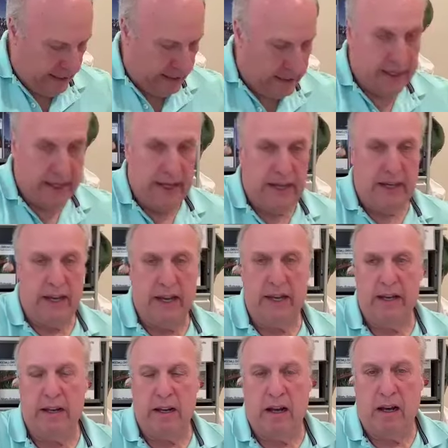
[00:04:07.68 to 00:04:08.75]

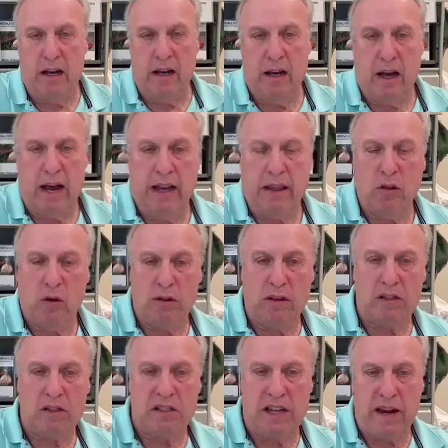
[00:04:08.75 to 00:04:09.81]
and I thought
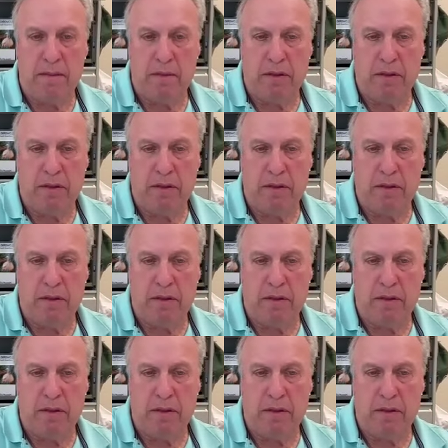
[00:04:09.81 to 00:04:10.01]
the same